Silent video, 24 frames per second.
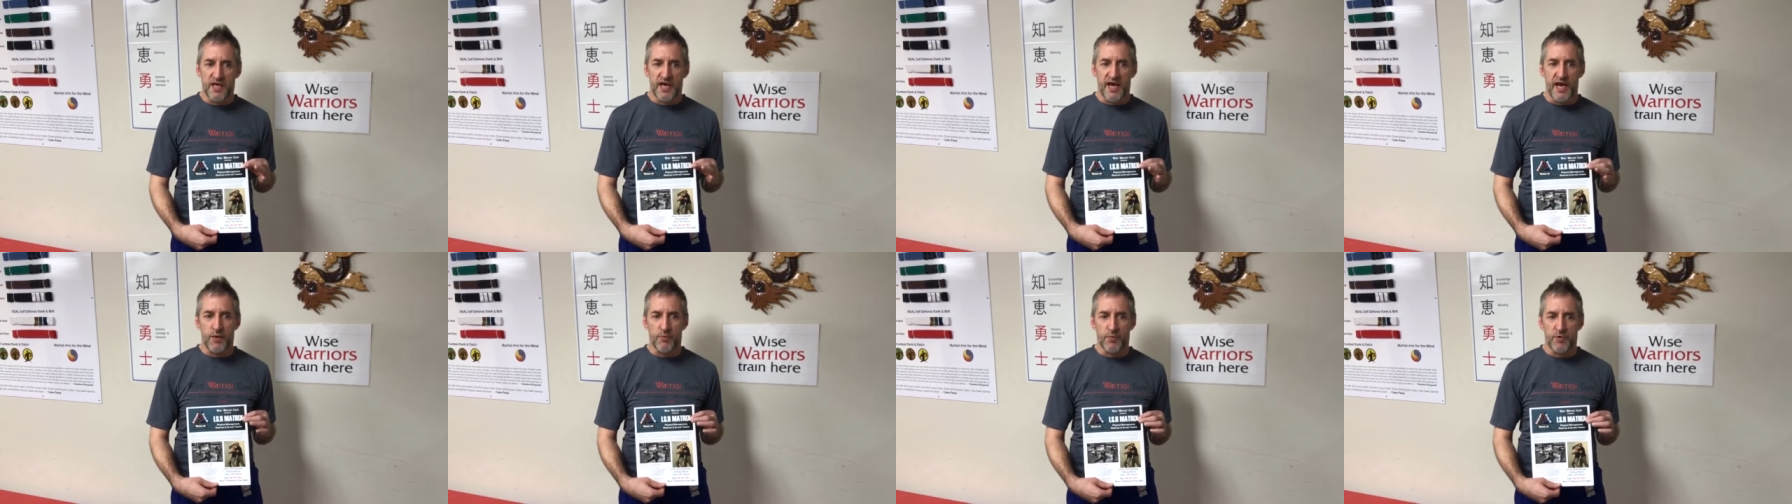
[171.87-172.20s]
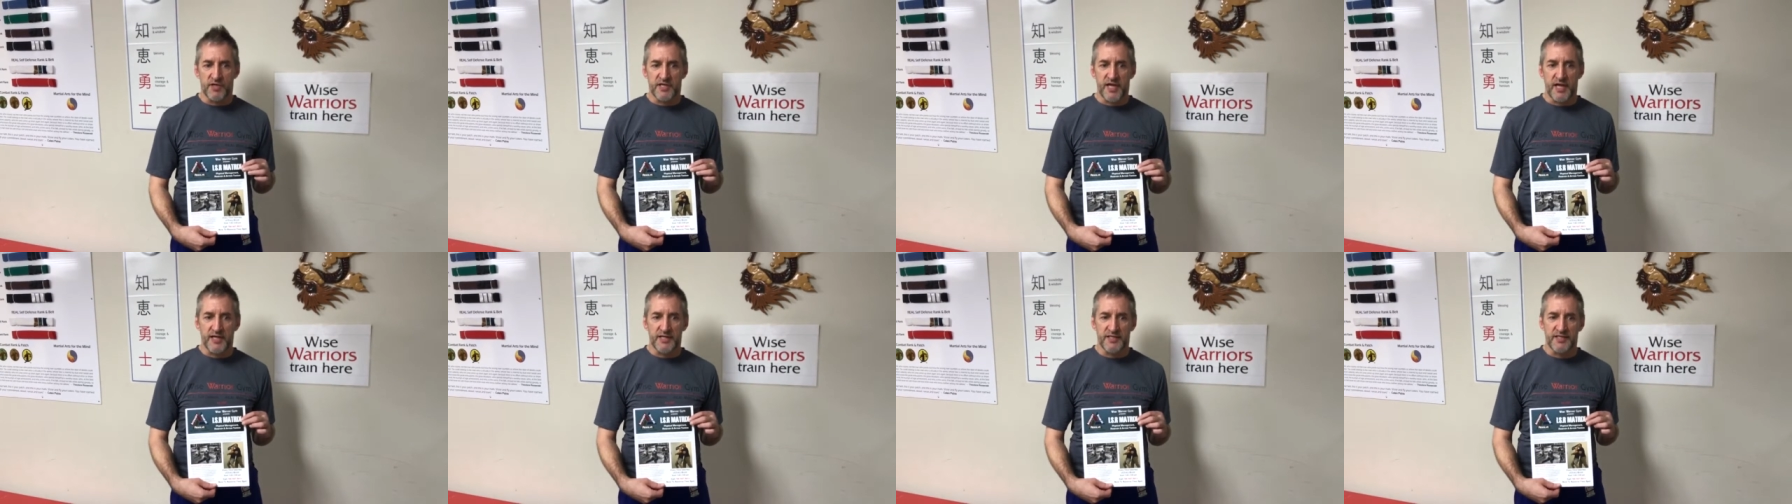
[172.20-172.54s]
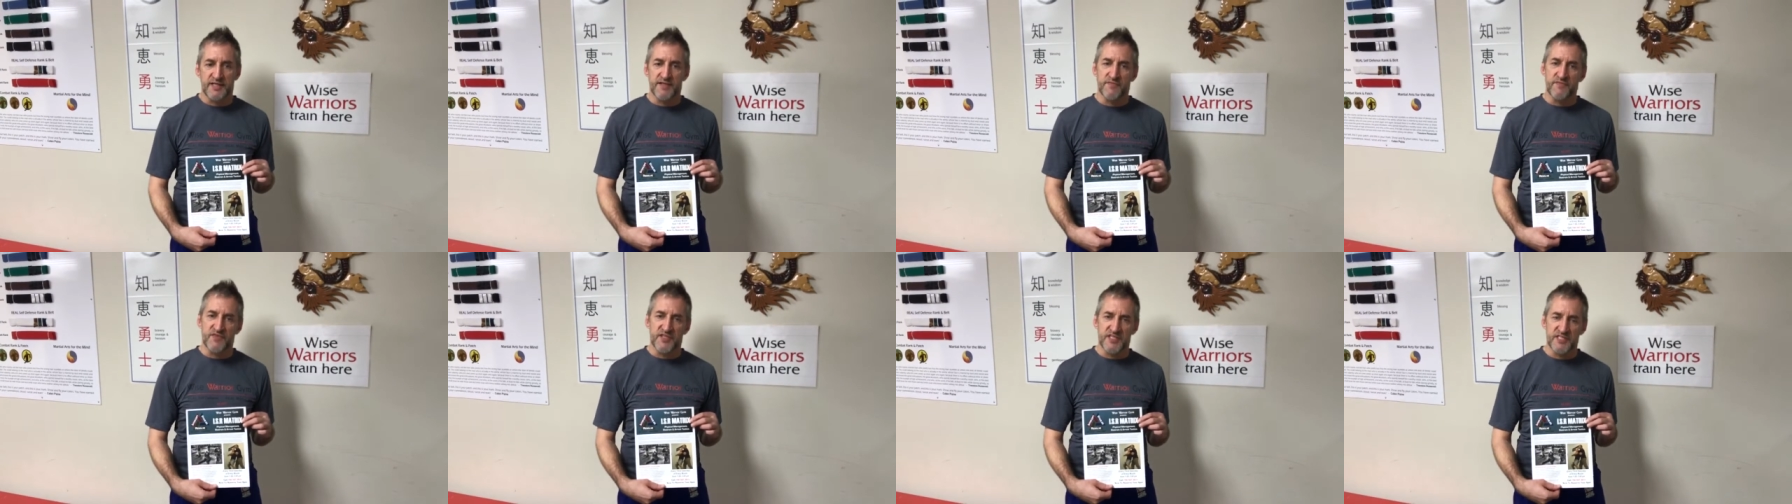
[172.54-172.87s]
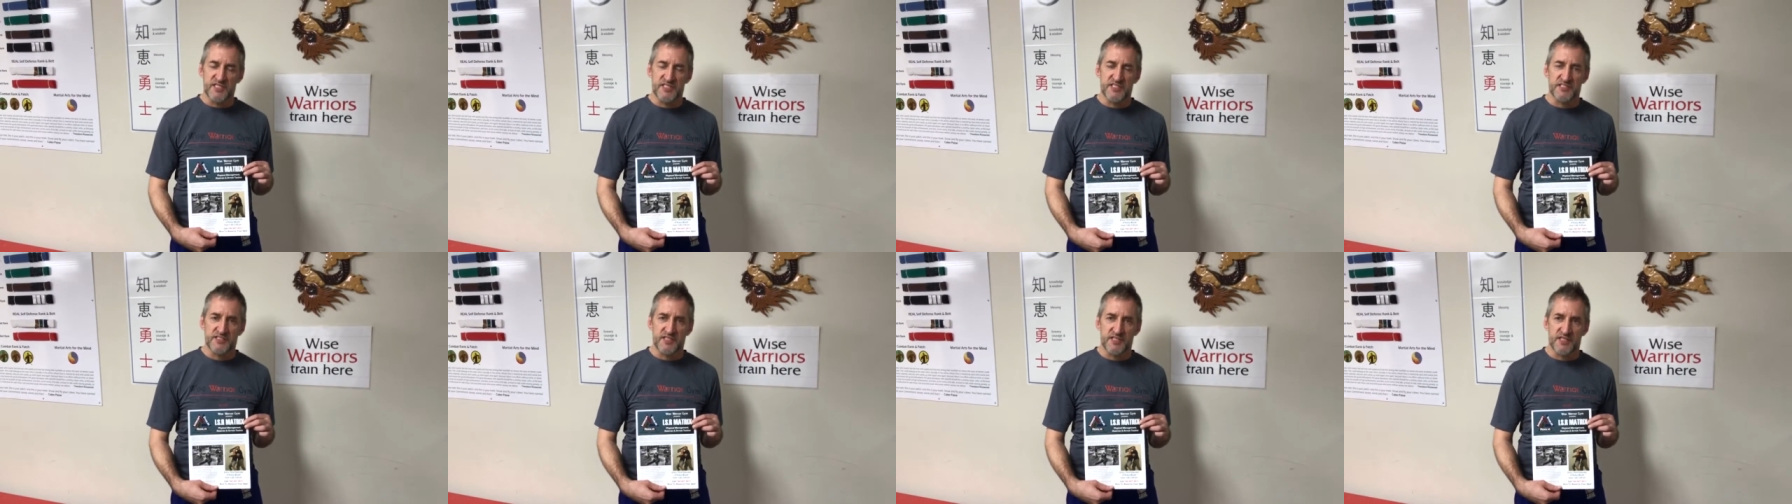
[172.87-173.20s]
and we're kicking in
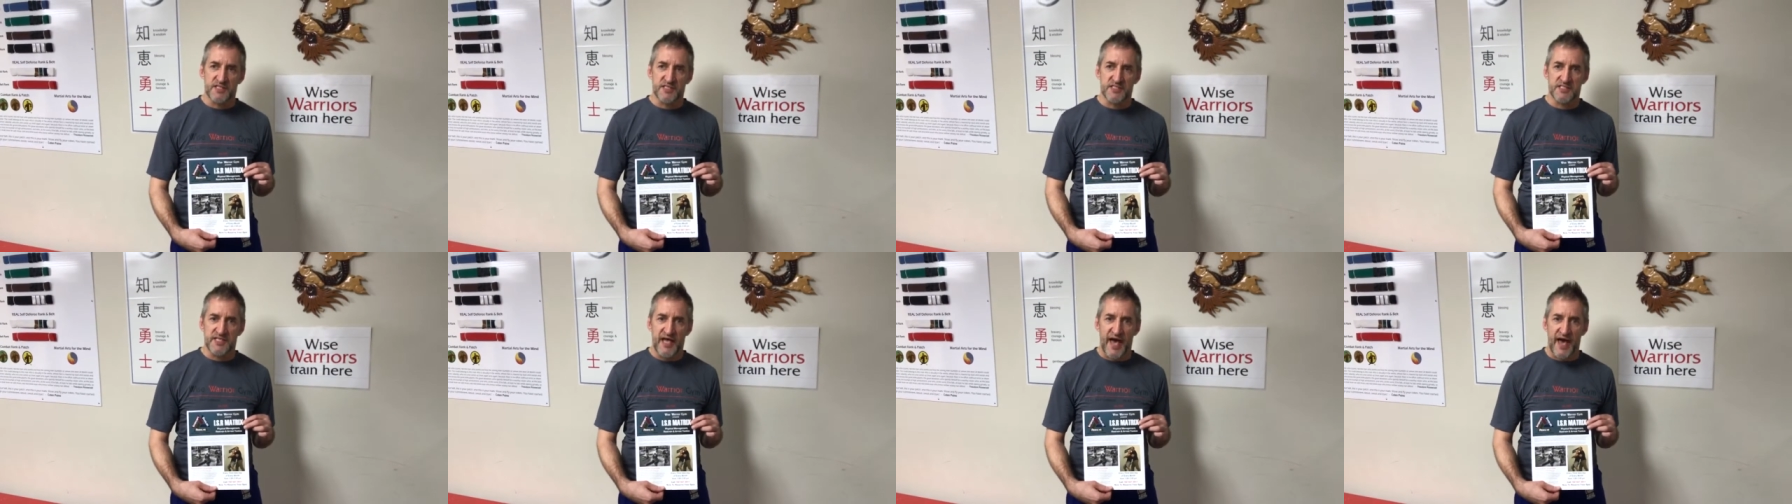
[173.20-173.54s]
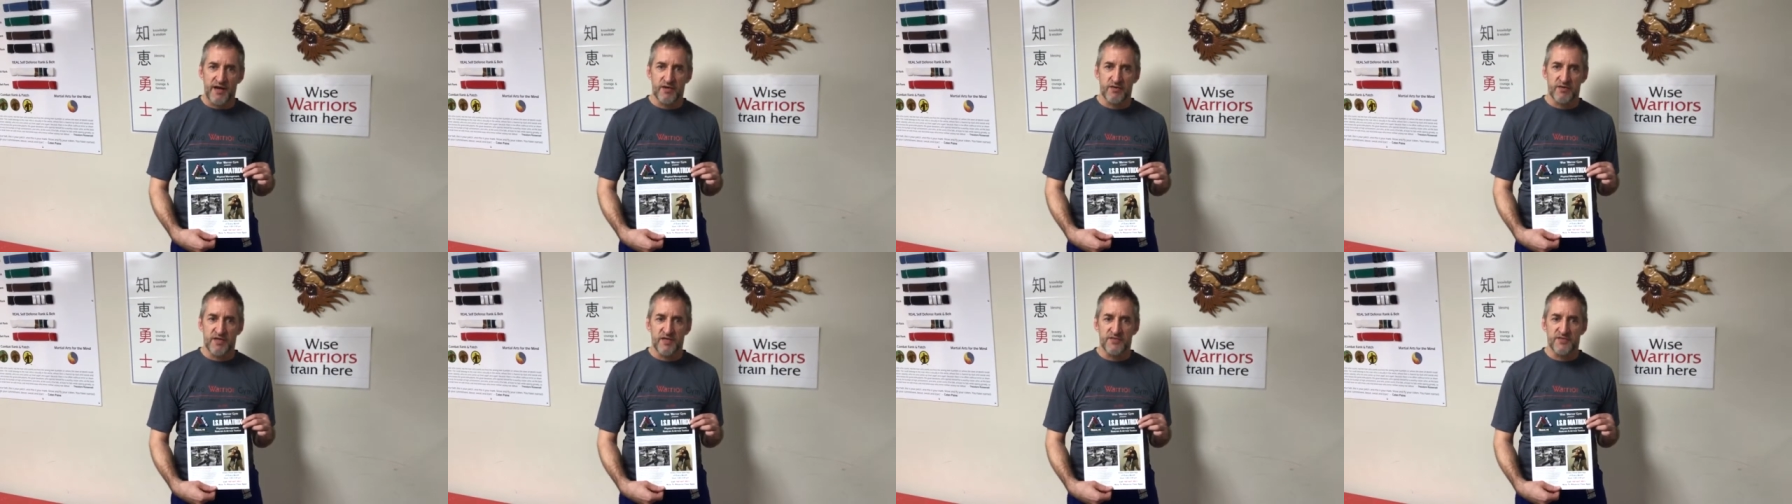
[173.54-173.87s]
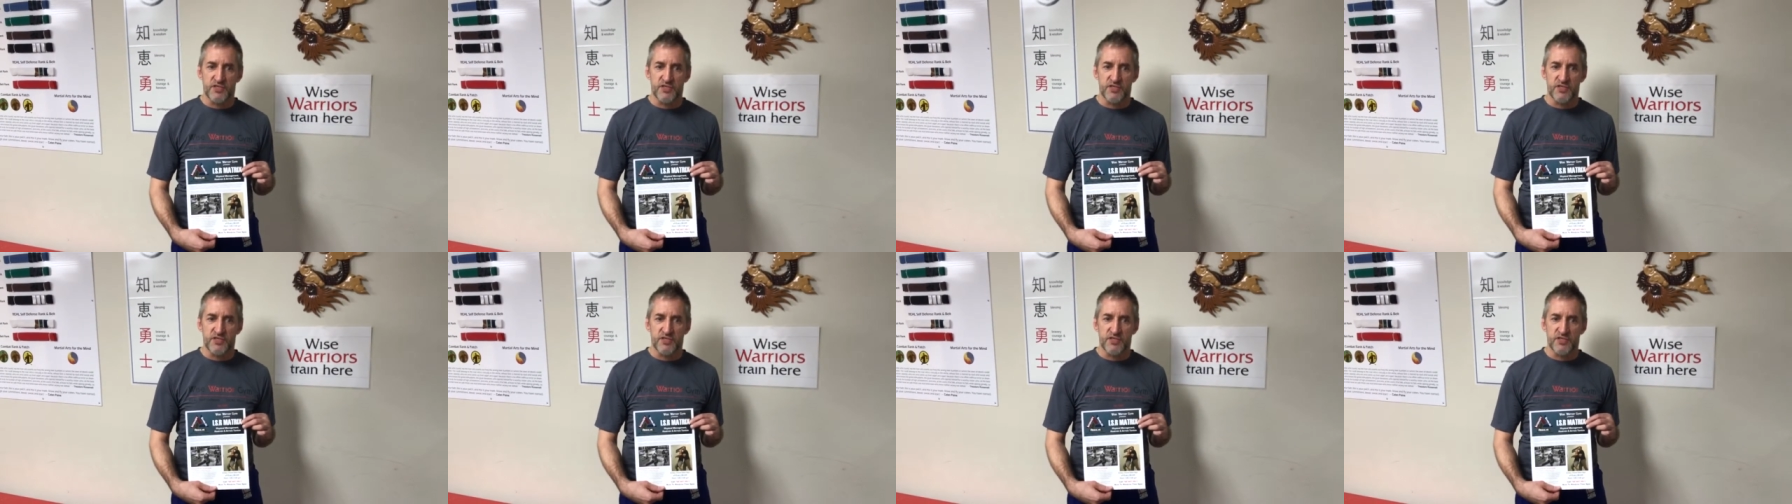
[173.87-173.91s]
this Saturday,